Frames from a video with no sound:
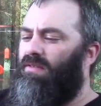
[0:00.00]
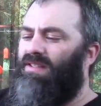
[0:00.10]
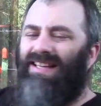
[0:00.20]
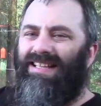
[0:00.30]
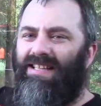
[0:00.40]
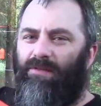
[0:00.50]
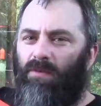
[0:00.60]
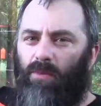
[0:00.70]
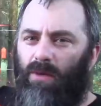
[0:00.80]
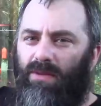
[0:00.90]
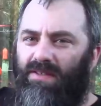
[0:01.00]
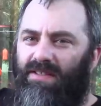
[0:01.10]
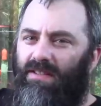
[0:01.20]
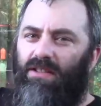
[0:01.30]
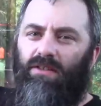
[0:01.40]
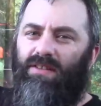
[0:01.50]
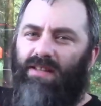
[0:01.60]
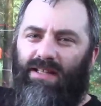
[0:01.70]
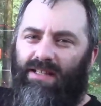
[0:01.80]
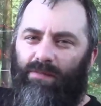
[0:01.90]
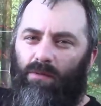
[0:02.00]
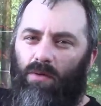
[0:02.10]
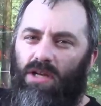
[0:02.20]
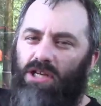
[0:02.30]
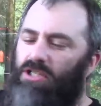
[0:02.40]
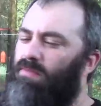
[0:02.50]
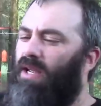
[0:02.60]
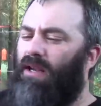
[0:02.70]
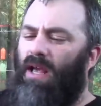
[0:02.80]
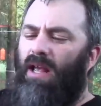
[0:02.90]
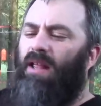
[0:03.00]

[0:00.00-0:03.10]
slightly different print with the cylinder, slightly different rotation mech.